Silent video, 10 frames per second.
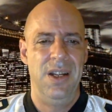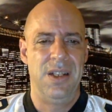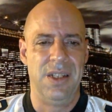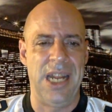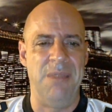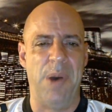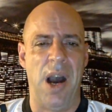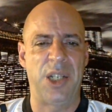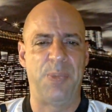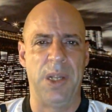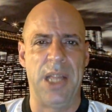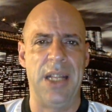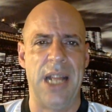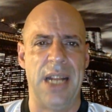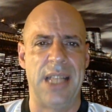Lean Bucks, but
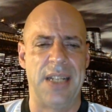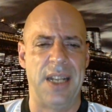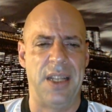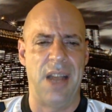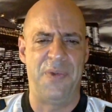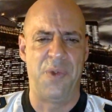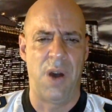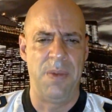that's a tough one.